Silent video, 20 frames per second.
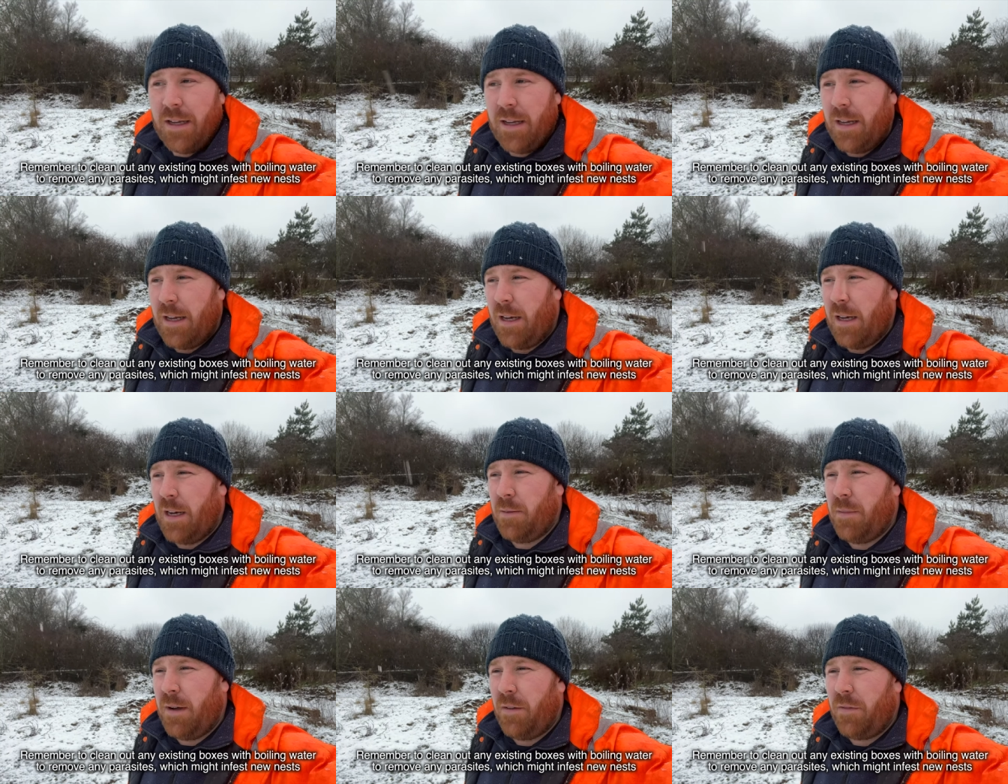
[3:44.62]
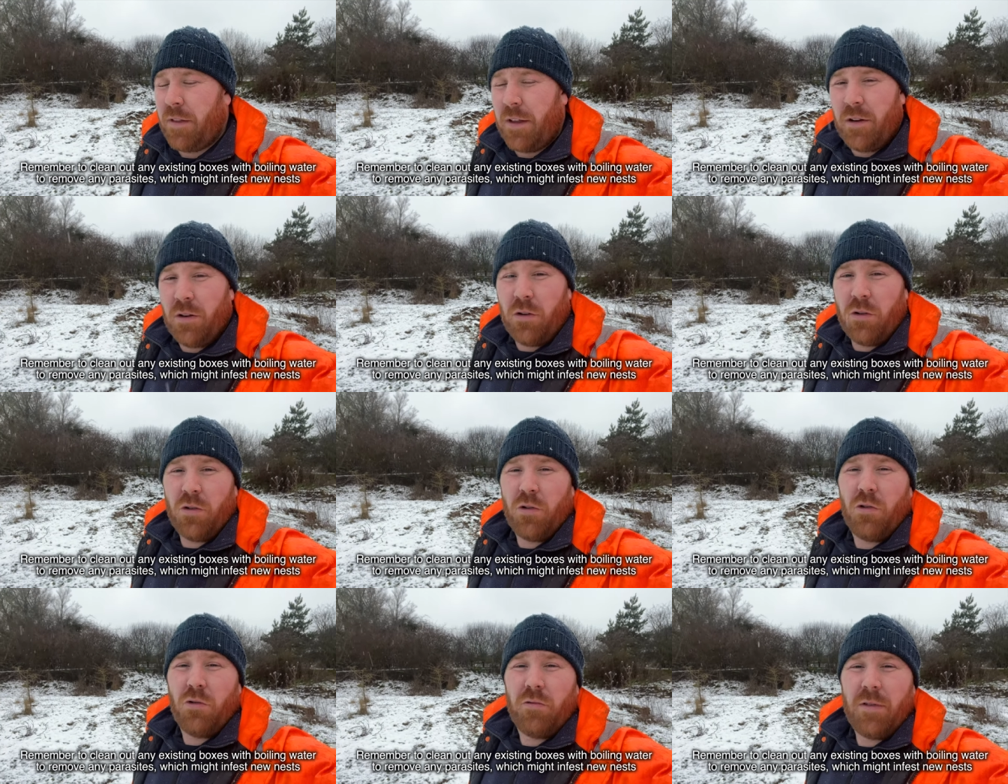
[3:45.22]
um, if they're
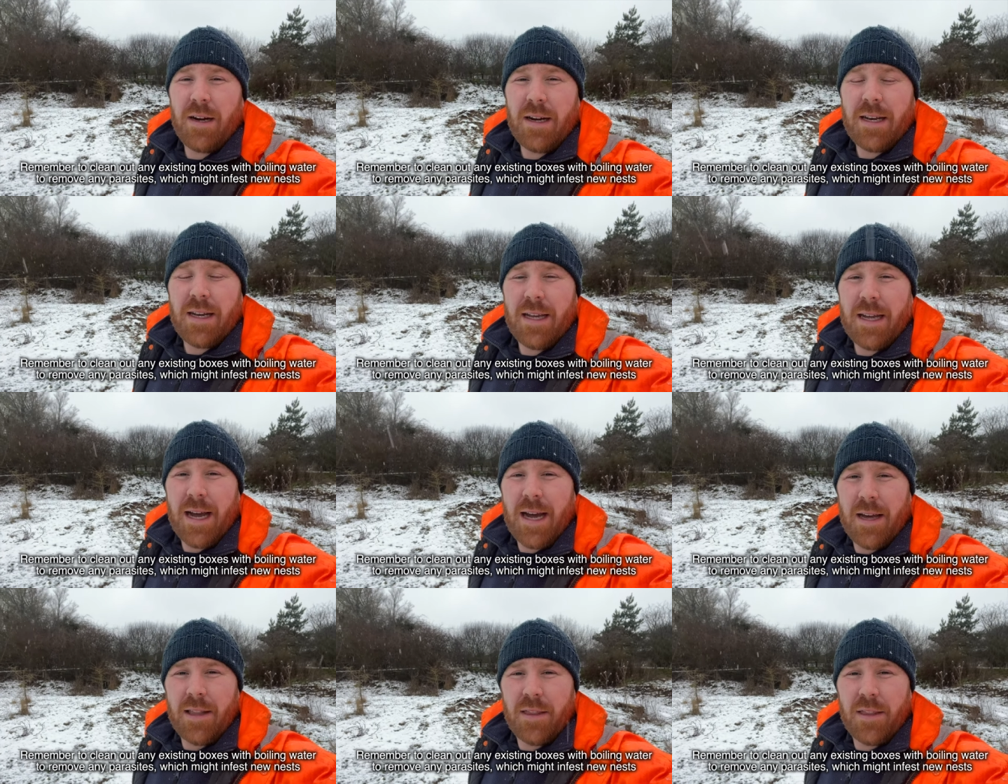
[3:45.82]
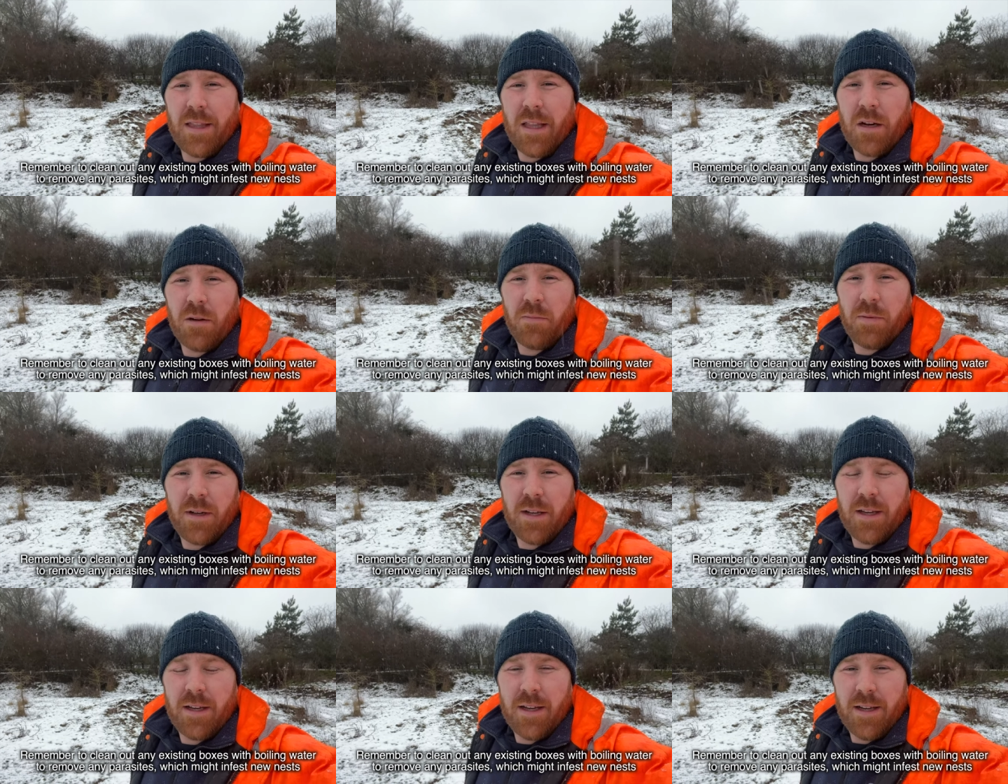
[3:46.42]
not already. And they'll
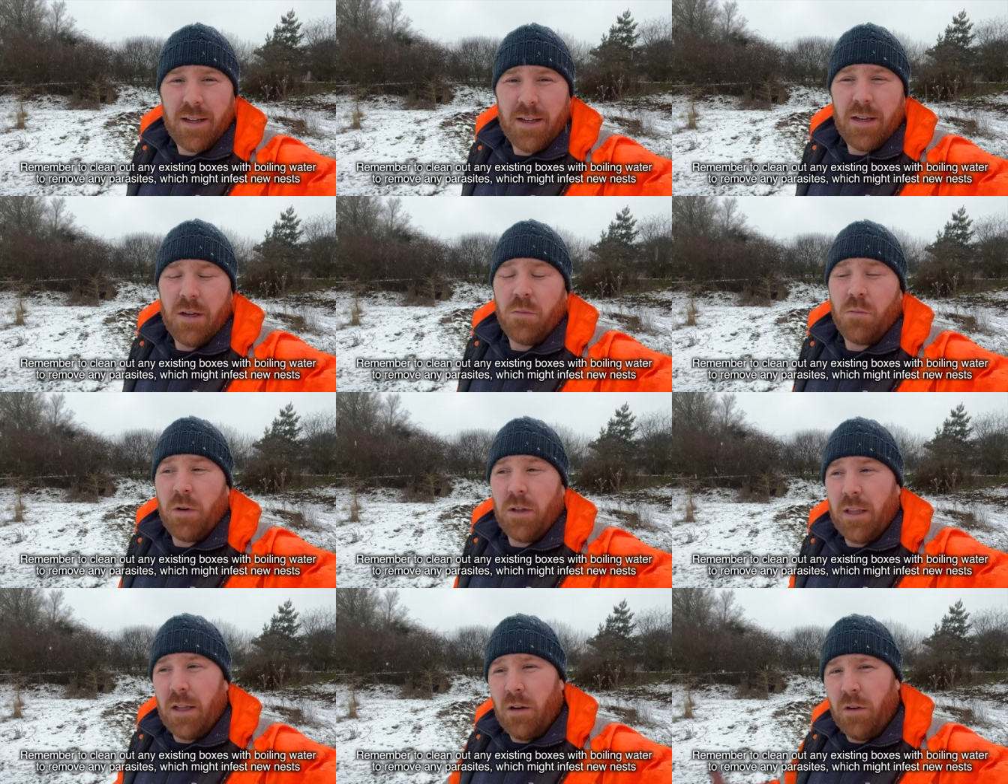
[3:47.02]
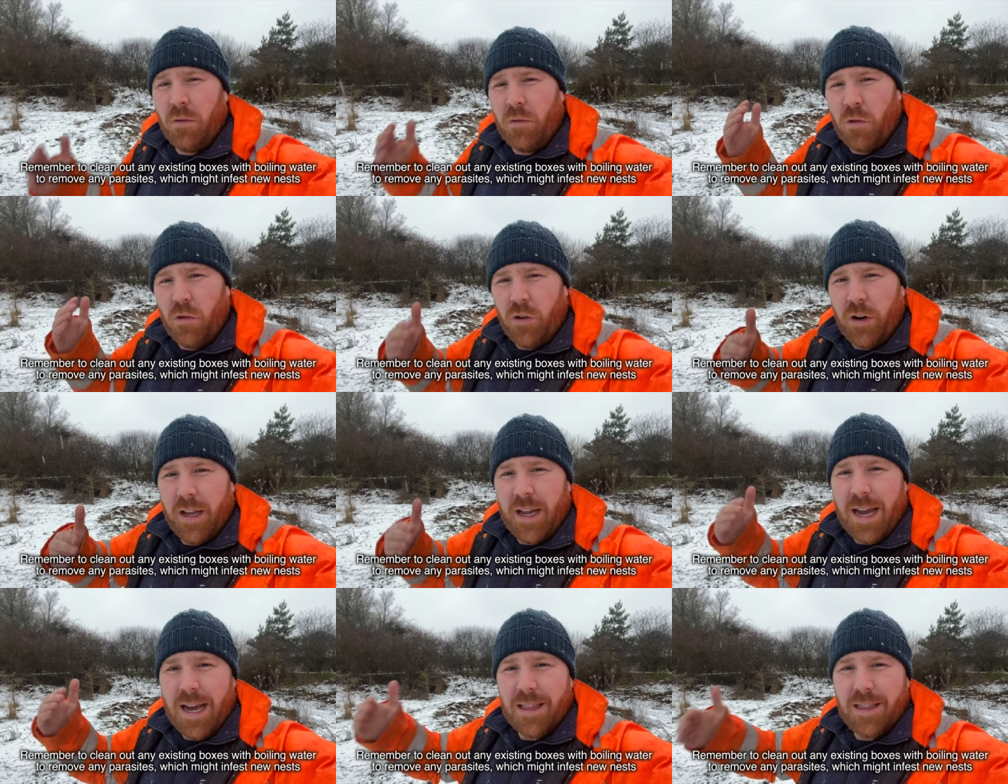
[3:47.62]
be, well, they'll have
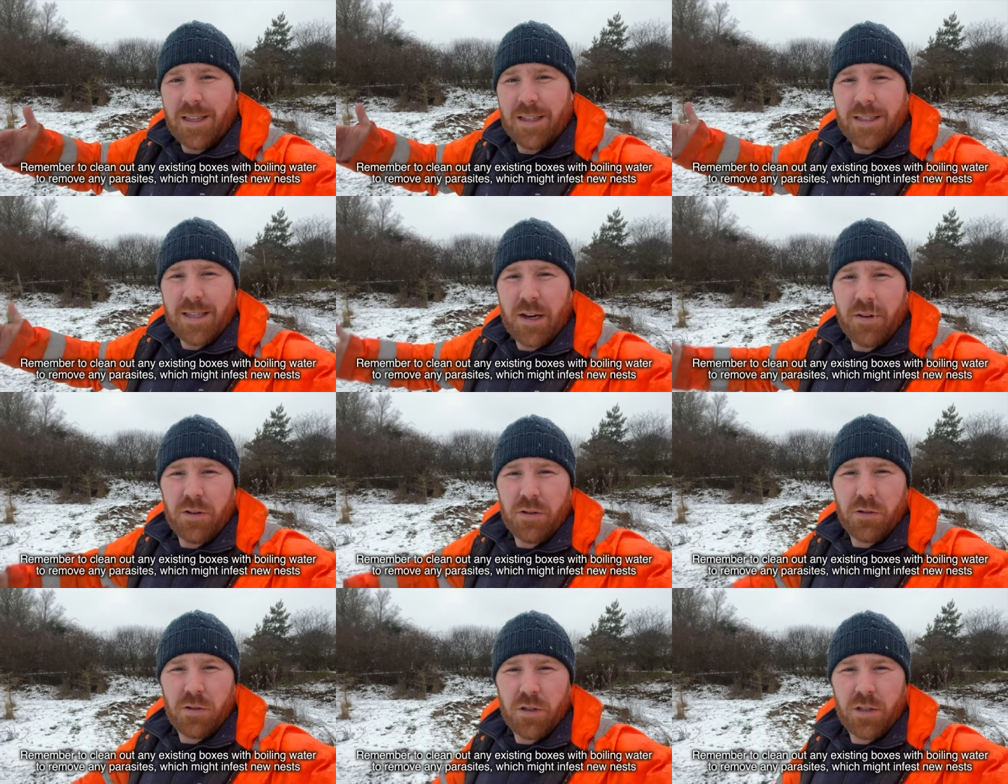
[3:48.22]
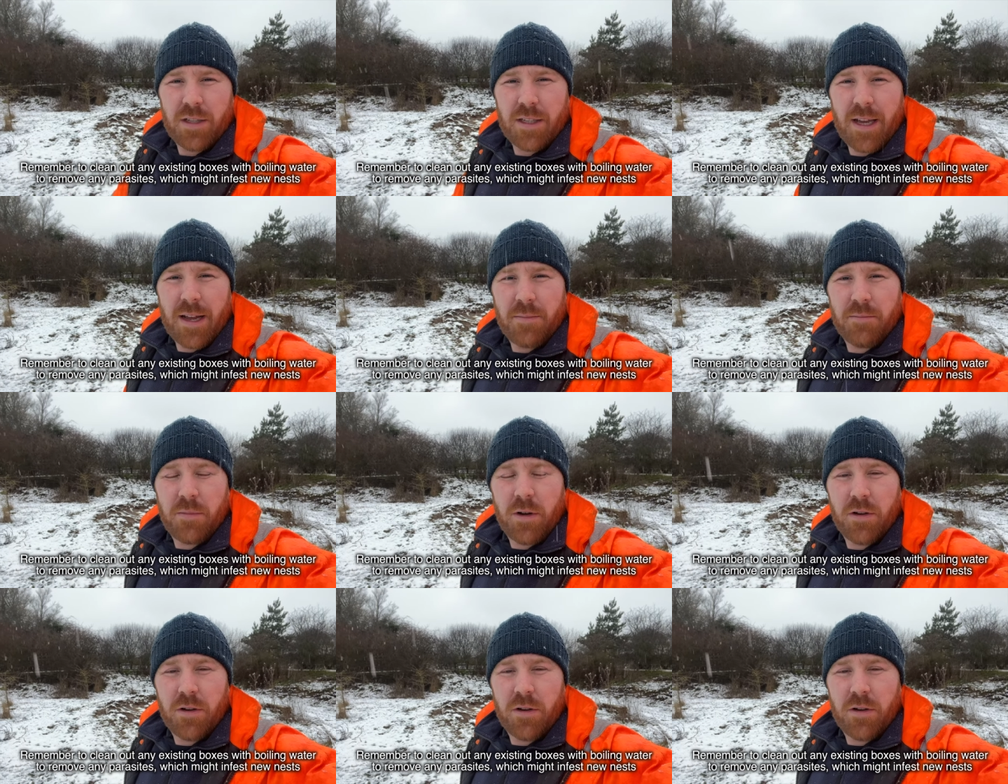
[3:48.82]
already had their territory set.